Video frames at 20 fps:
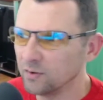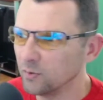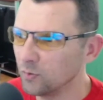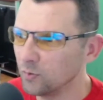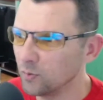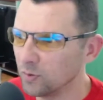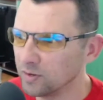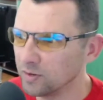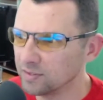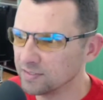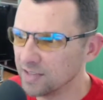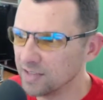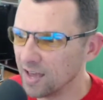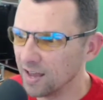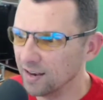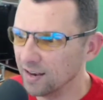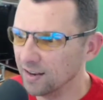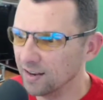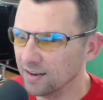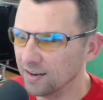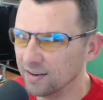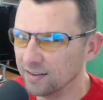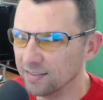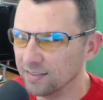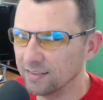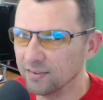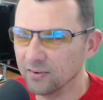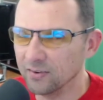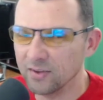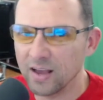What is that? And then
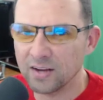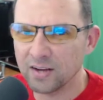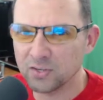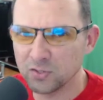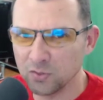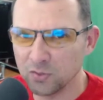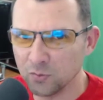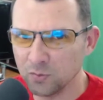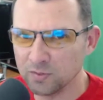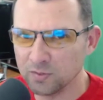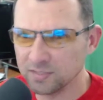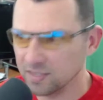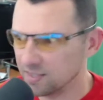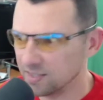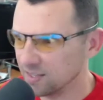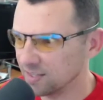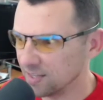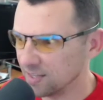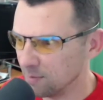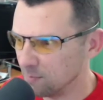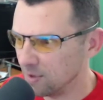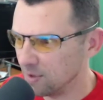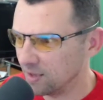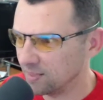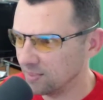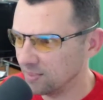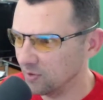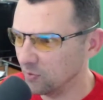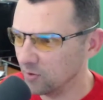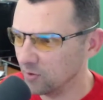they're actually the ones, I think, that
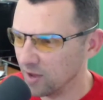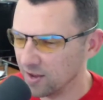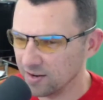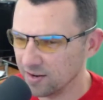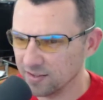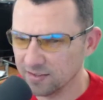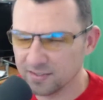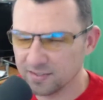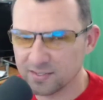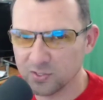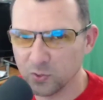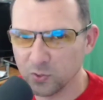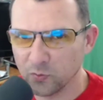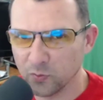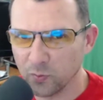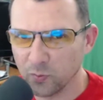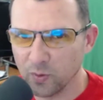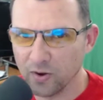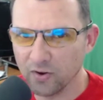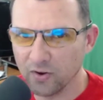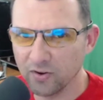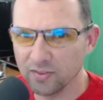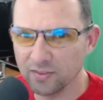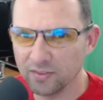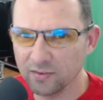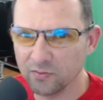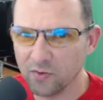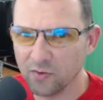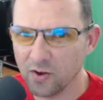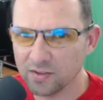make the Oneida silverware
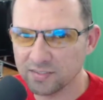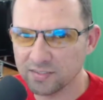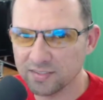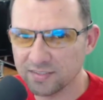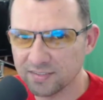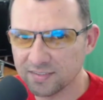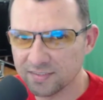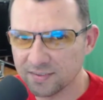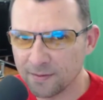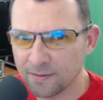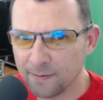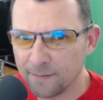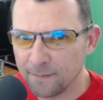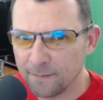and the faucets.